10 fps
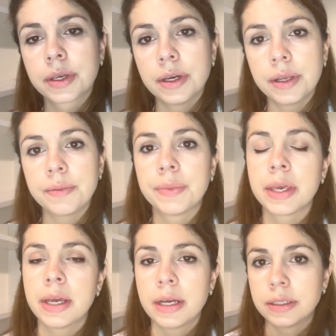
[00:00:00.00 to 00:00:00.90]
Good.
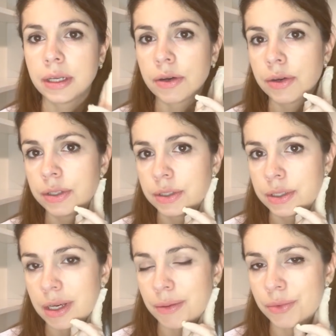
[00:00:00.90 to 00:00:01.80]
Now I'm going to
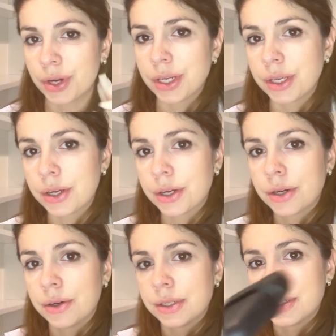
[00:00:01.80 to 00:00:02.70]
tap right here
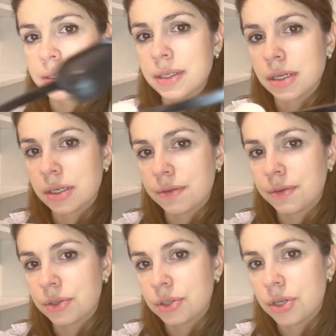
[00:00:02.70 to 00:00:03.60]
on the side of
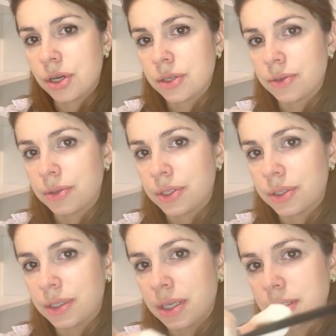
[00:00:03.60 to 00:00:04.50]
your jaw. So
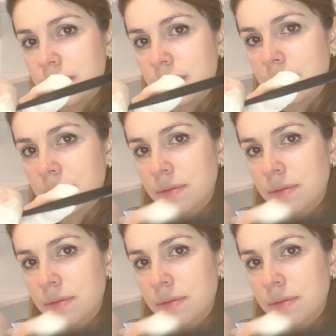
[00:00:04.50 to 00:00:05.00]
just stay still.